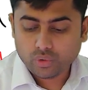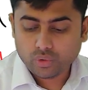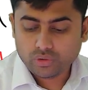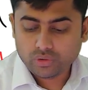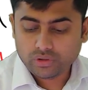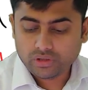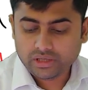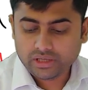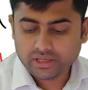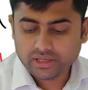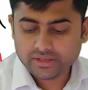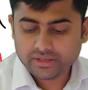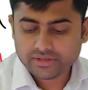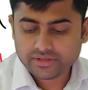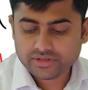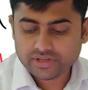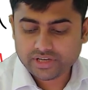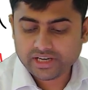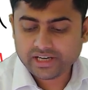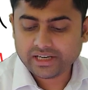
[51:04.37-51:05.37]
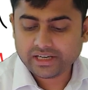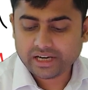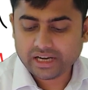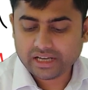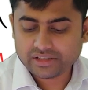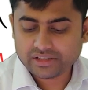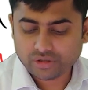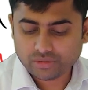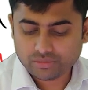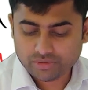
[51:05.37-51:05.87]
string class
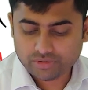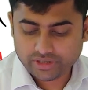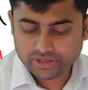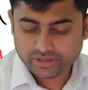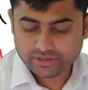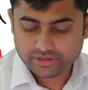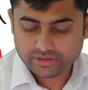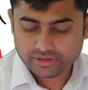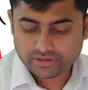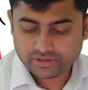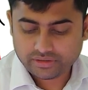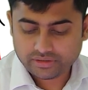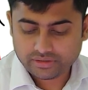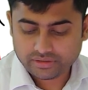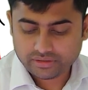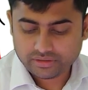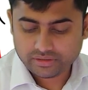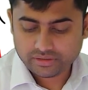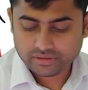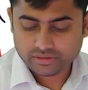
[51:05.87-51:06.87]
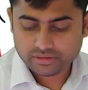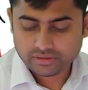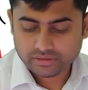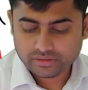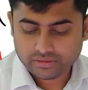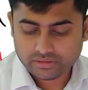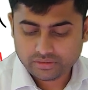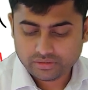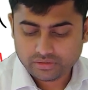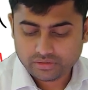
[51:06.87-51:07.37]
objects.
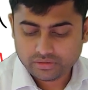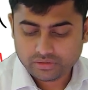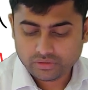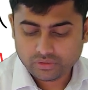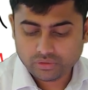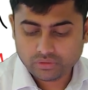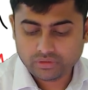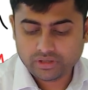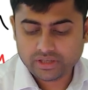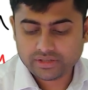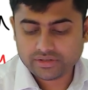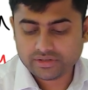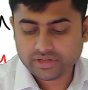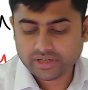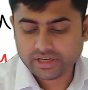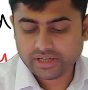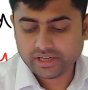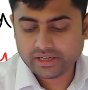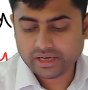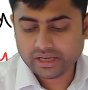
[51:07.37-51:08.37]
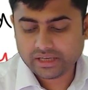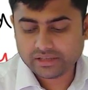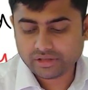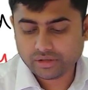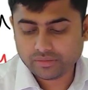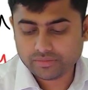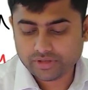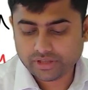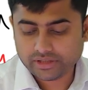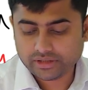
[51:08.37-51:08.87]
Only string class
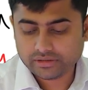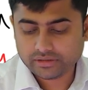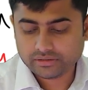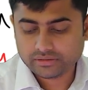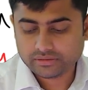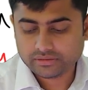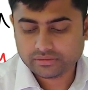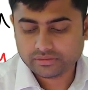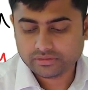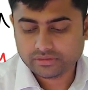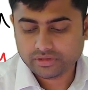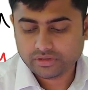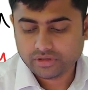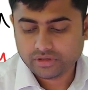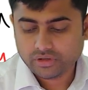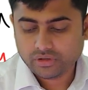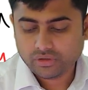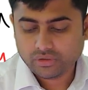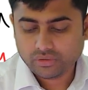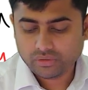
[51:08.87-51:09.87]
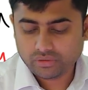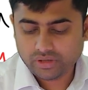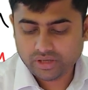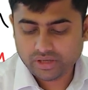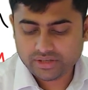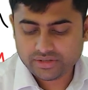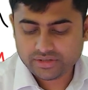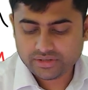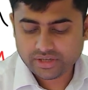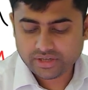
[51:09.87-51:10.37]
object. Only string
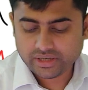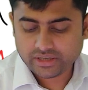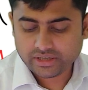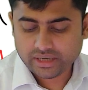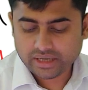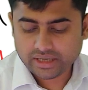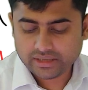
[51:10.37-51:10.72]
class